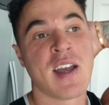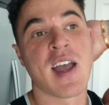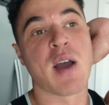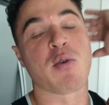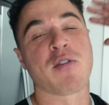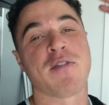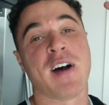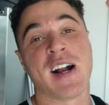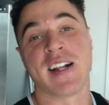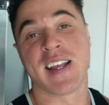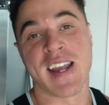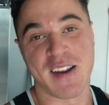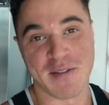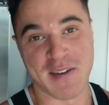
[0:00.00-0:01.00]
And we're
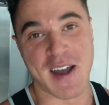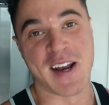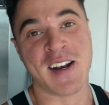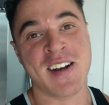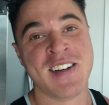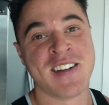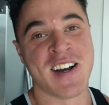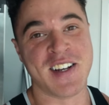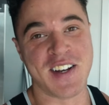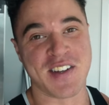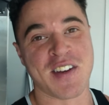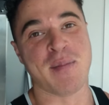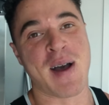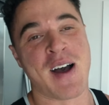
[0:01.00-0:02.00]
finally getting fed a
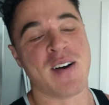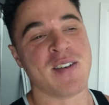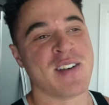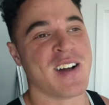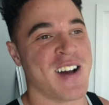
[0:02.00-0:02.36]
decent amount.